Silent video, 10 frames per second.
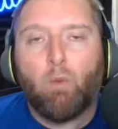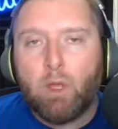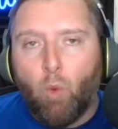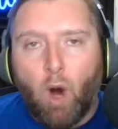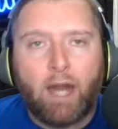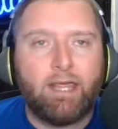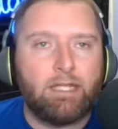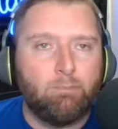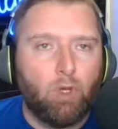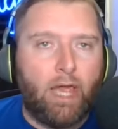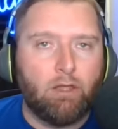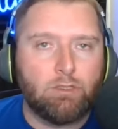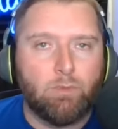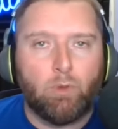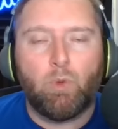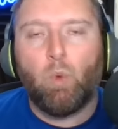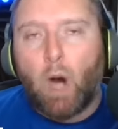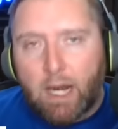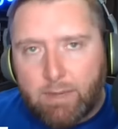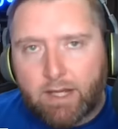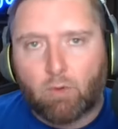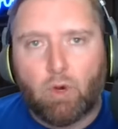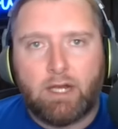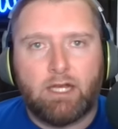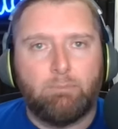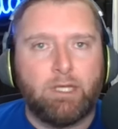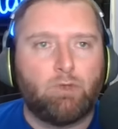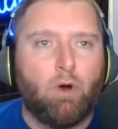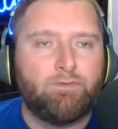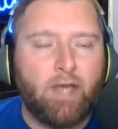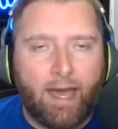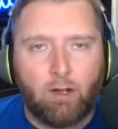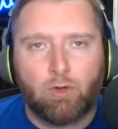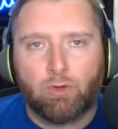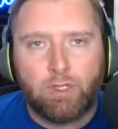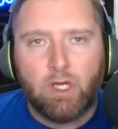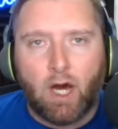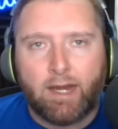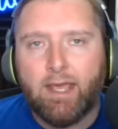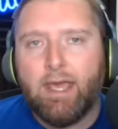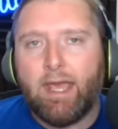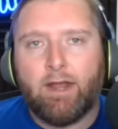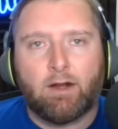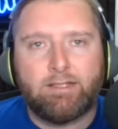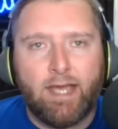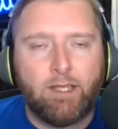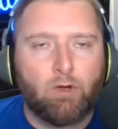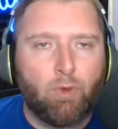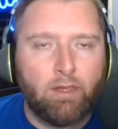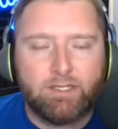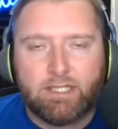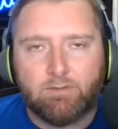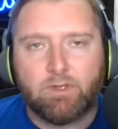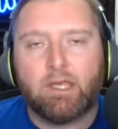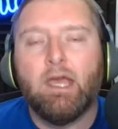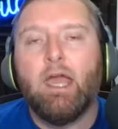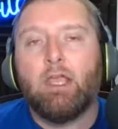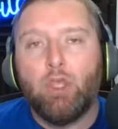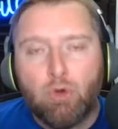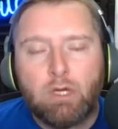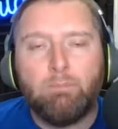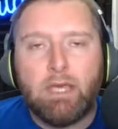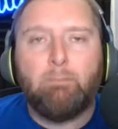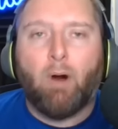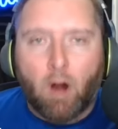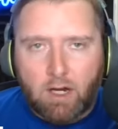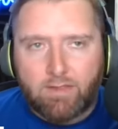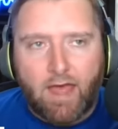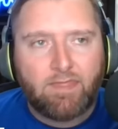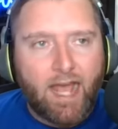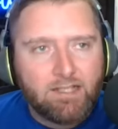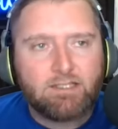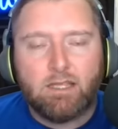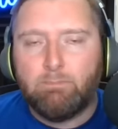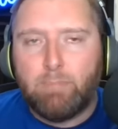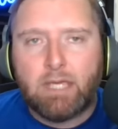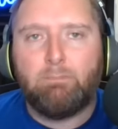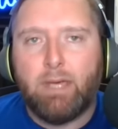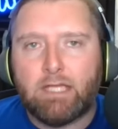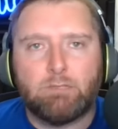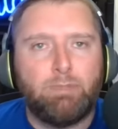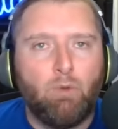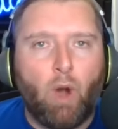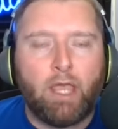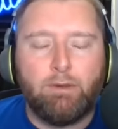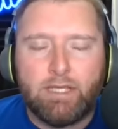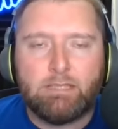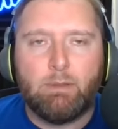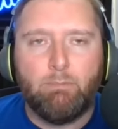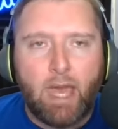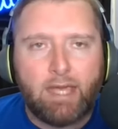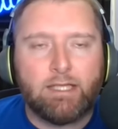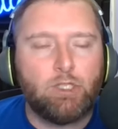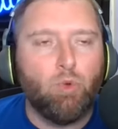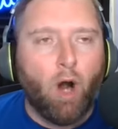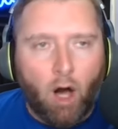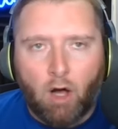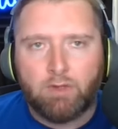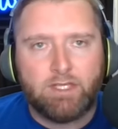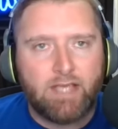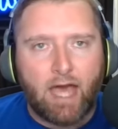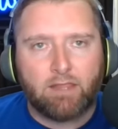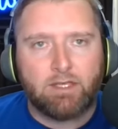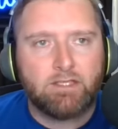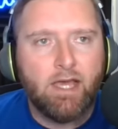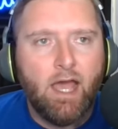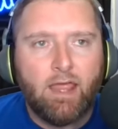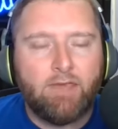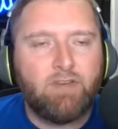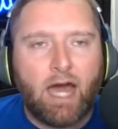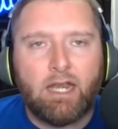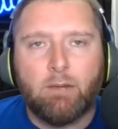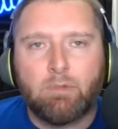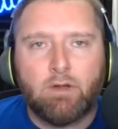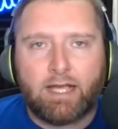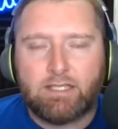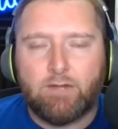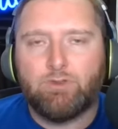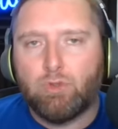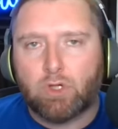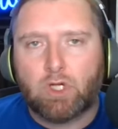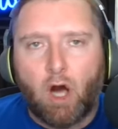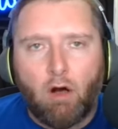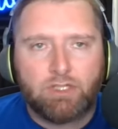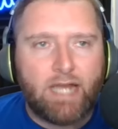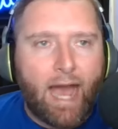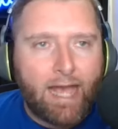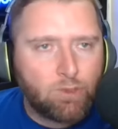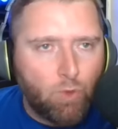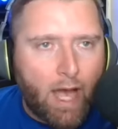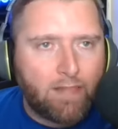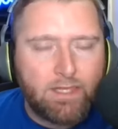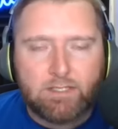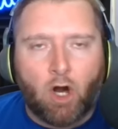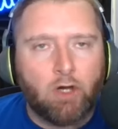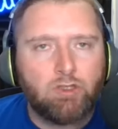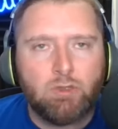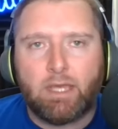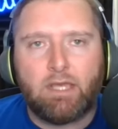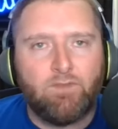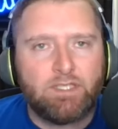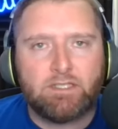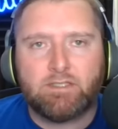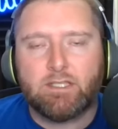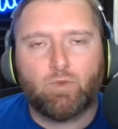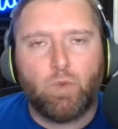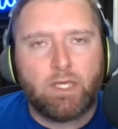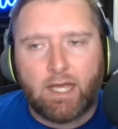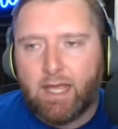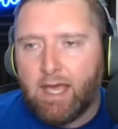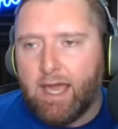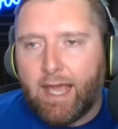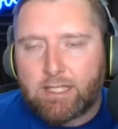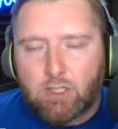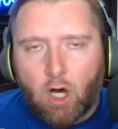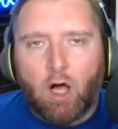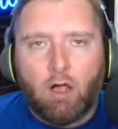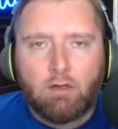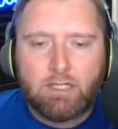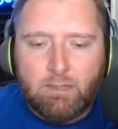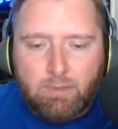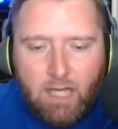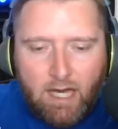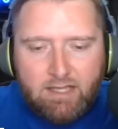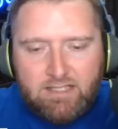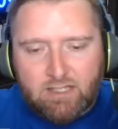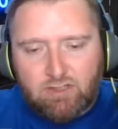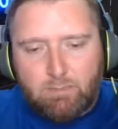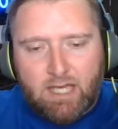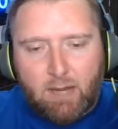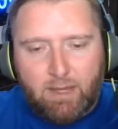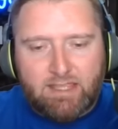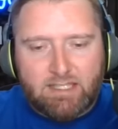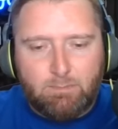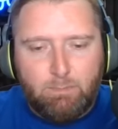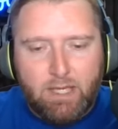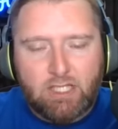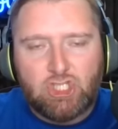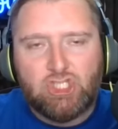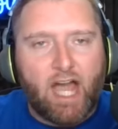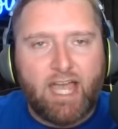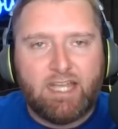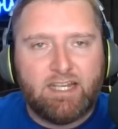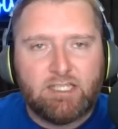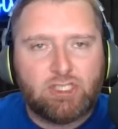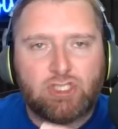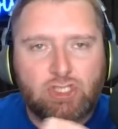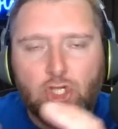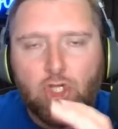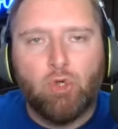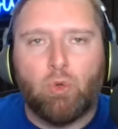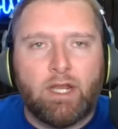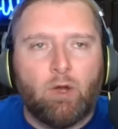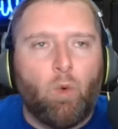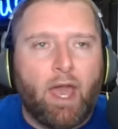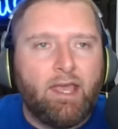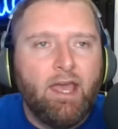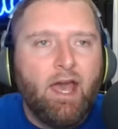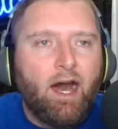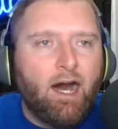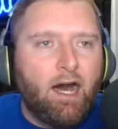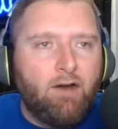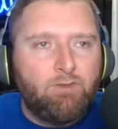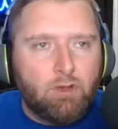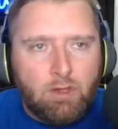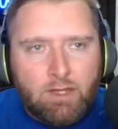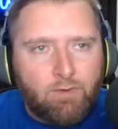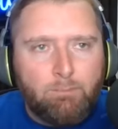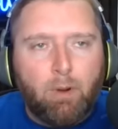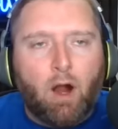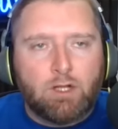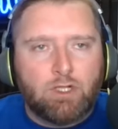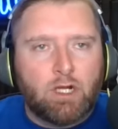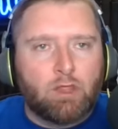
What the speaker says: We want to get bowl eligible. We want to make a run at a Big 12 title early on in our tenure relatively. You can be a part of that. That's the big pitch BYU needs to be making to all these athletes. They've got a number, like I said, of junior college and high school athletes also making visits this weekend. It's all going to essentially become like this big, giant stew, in a way, of your different parts. You're